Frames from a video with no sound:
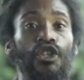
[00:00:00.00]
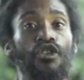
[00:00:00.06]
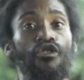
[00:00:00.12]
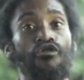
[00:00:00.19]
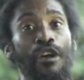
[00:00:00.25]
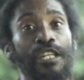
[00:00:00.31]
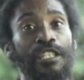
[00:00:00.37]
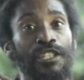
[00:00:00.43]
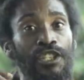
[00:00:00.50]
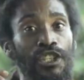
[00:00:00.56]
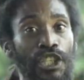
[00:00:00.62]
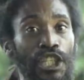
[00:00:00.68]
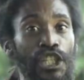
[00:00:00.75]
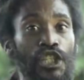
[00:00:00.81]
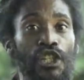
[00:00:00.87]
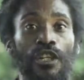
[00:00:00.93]
as great
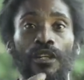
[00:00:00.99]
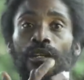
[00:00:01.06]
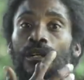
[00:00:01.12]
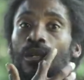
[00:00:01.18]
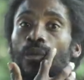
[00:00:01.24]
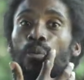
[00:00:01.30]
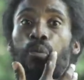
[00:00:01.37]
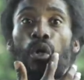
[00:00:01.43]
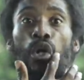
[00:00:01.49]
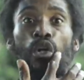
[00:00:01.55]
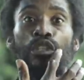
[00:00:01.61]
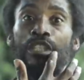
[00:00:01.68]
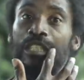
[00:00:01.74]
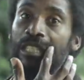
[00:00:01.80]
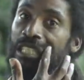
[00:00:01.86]
teacher, world